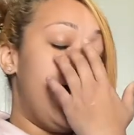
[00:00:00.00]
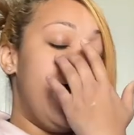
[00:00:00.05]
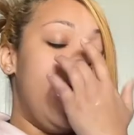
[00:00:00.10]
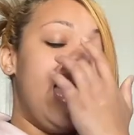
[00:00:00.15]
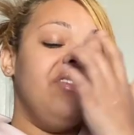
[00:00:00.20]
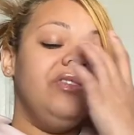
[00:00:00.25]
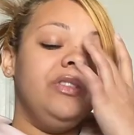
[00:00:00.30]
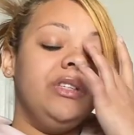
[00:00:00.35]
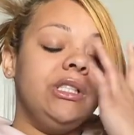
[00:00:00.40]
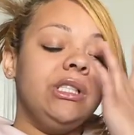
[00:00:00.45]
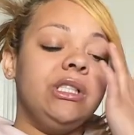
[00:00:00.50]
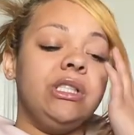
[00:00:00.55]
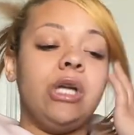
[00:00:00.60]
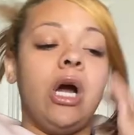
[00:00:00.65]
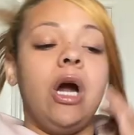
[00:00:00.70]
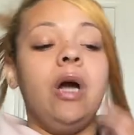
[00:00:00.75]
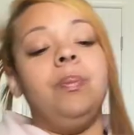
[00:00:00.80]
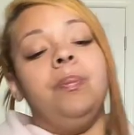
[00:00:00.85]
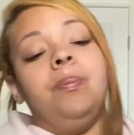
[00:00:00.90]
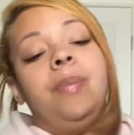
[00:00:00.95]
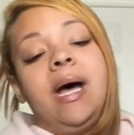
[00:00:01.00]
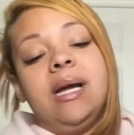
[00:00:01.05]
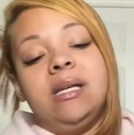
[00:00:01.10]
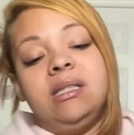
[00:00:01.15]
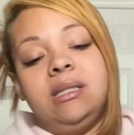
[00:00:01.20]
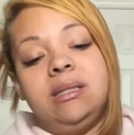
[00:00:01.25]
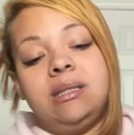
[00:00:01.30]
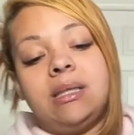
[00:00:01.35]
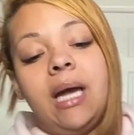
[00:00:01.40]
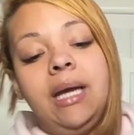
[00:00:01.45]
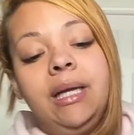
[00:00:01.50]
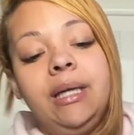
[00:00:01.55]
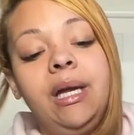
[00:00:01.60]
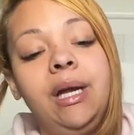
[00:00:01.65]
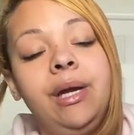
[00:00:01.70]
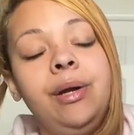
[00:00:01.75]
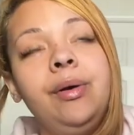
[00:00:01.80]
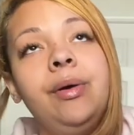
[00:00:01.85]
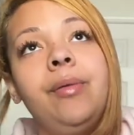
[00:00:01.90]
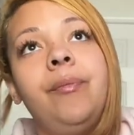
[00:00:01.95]
I have to start by
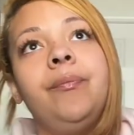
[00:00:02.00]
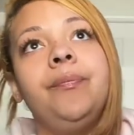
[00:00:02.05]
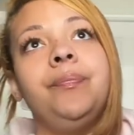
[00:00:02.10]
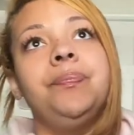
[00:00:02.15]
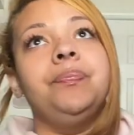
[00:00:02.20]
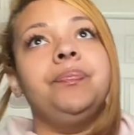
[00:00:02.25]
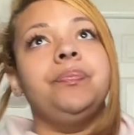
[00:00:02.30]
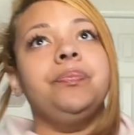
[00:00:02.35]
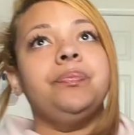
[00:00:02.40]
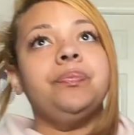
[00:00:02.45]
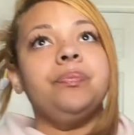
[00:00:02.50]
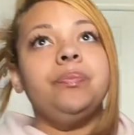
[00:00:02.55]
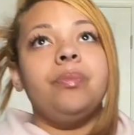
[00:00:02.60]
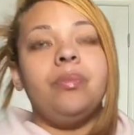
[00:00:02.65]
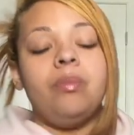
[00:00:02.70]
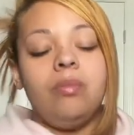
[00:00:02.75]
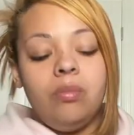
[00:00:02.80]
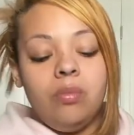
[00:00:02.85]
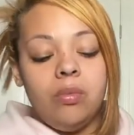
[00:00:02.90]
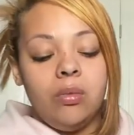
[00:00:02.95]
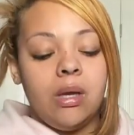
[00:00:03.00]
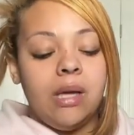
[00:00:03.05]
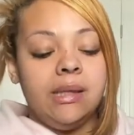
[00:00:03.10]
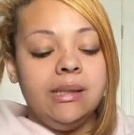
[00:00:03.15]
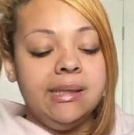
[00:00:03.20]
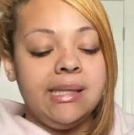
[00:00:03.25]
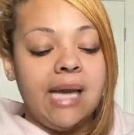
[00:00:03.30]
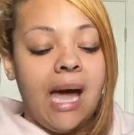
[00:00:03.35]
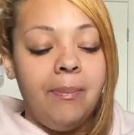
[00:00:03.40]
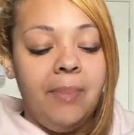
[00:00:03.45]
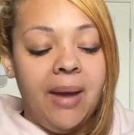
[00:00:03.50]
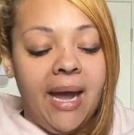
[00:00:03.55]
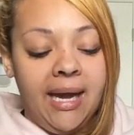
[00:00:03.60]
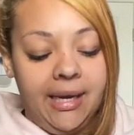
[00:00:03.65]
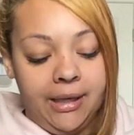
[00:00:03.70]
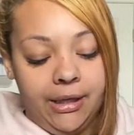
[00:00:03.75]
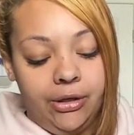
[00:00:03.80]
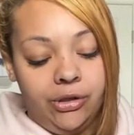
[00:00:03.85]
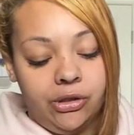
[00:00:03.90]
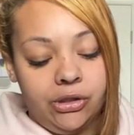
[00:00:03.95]
saying, stop
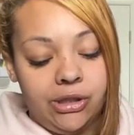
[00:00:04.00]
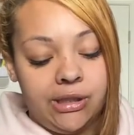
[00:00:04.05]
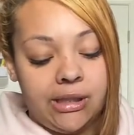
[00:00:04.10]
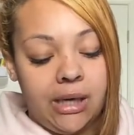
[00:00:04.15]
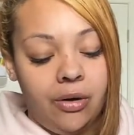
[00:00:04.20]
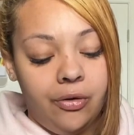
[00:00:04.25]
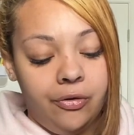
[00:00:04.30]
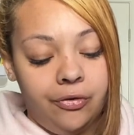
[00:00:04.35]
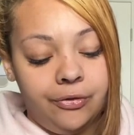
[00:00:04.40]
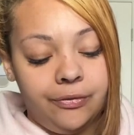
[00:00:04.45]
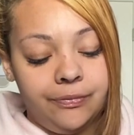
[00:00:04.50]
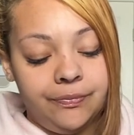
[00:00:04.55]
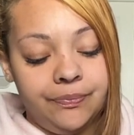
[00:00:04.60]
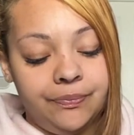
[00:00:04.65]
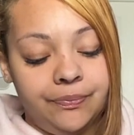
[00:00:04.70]
hating yourself.